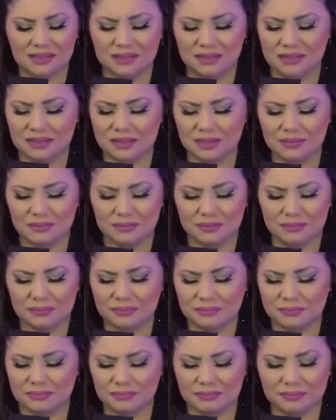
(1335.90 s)

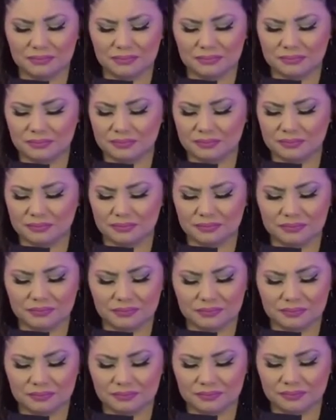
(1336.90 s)

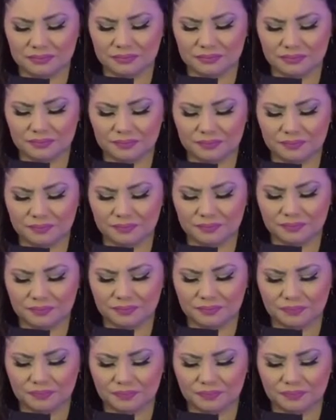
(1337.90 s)
No one is speaking in this clip.